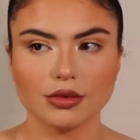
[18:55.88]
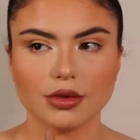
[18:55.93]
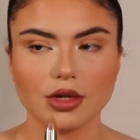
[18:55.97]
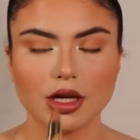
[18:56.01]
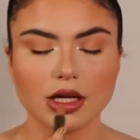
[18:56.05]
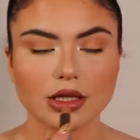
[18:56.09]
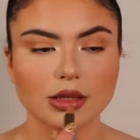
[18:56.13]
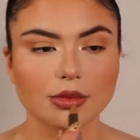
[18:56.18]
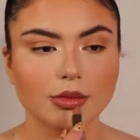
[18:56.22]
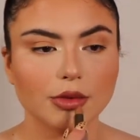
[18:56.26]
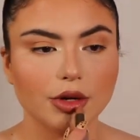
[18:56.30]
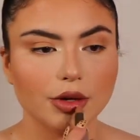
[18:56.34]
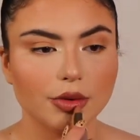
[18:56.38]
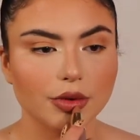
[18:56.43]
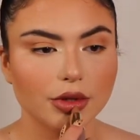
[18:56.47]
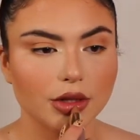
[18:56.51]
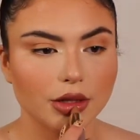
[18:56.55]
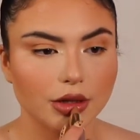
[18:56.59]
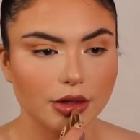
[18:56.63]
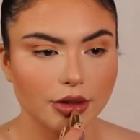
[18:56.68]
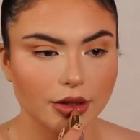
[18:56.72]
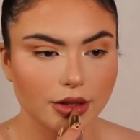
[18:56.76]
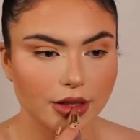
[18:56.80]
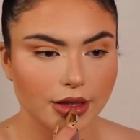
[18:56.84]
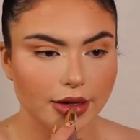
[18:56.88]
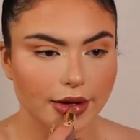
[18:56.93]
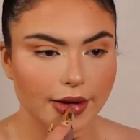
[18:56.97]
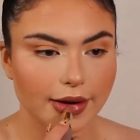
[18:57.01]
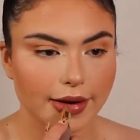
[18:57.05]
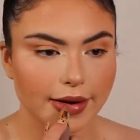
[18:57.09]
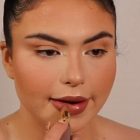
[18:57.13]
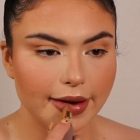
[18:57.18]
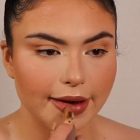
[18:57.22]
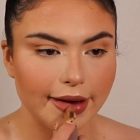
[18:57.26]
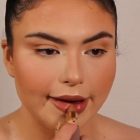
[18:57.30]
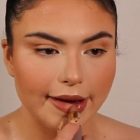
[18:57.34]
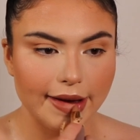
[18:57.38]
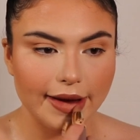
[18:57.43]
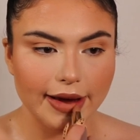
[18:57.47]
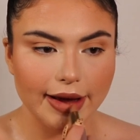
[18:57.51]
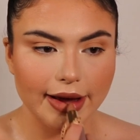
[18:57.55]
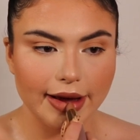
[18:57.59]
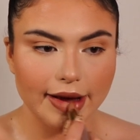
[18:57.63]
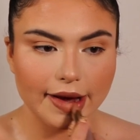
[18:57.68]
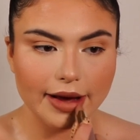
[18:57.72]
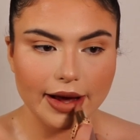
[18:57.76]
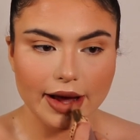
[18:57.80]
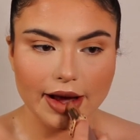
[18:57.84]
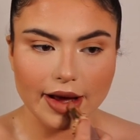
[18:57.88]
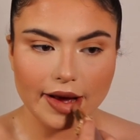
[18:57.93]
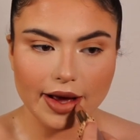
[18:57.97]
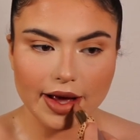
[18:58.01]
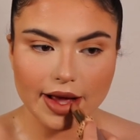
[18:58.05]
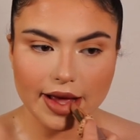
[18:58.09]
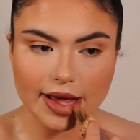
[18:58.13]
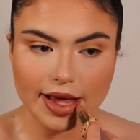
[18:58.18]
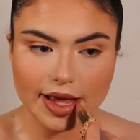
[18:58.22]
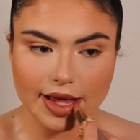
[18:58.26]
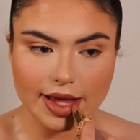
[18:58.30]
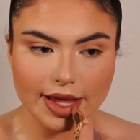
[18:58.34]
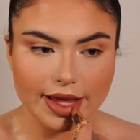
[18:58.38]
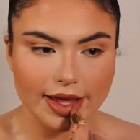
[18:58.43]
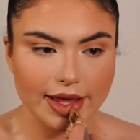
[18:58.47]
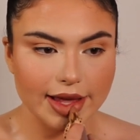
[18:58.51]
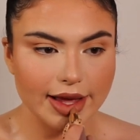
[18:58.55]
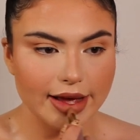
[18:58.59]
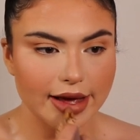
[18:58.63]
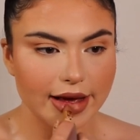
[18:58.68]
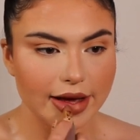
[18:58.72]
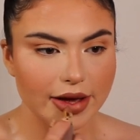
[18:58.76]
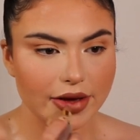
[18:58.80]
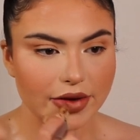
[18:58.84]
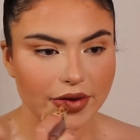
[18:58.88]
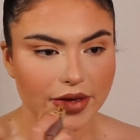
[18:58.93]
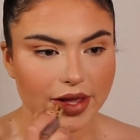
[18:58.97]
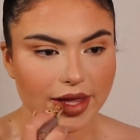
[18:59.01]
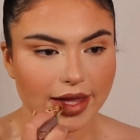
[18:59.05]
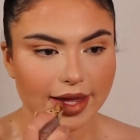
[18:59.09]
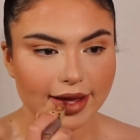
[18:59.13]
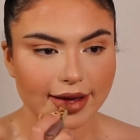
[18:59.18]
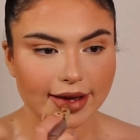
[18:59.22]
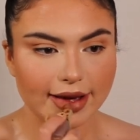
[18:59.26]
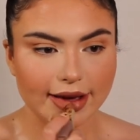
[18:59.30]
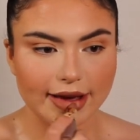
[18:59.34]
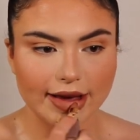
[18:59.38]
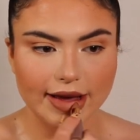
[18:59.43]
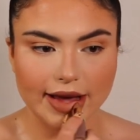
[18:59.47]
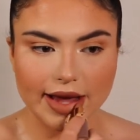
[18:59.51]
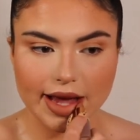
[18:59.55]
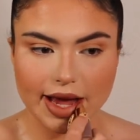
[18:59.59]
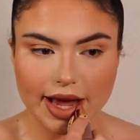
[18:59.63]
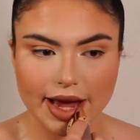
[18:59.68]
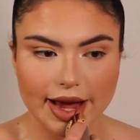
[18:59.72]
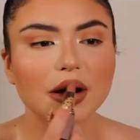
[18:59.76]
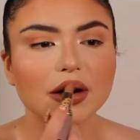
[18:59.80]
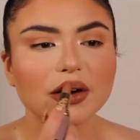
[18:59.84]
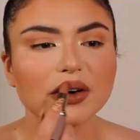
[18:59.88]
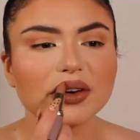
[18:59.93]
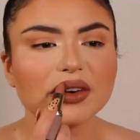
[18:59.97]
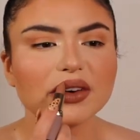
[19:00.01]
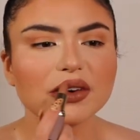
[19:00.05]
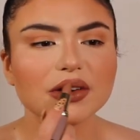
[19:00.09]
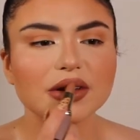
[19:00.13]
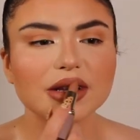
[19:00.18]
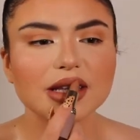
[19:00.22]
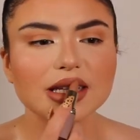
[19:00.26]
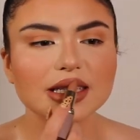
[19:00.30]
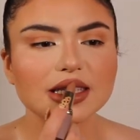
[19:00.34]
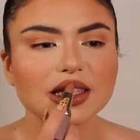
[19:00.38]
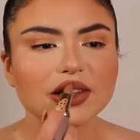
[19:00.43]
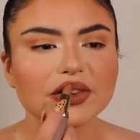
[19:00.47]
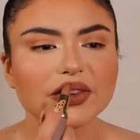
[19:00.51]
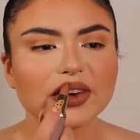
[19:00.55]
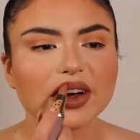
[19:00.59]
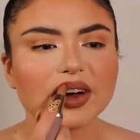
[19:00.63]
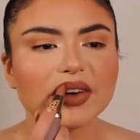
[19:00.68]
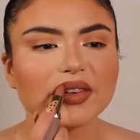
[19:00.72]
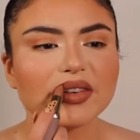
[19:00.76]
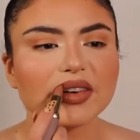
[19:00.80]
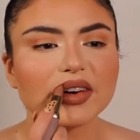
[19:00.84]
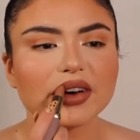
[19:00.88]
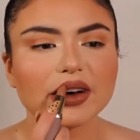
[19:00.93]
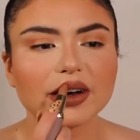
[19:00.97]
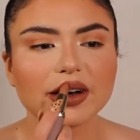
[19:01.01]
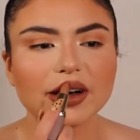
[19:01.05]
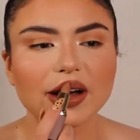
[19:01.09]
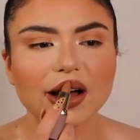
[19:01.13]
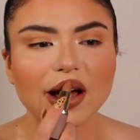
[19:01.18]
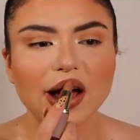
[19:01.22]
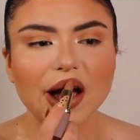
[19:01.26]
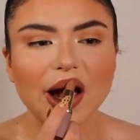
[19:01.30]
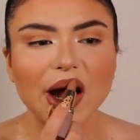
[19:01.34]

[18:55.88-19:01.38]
Yes, I'm going with the nude today because I like it. Ooh, this lip combo,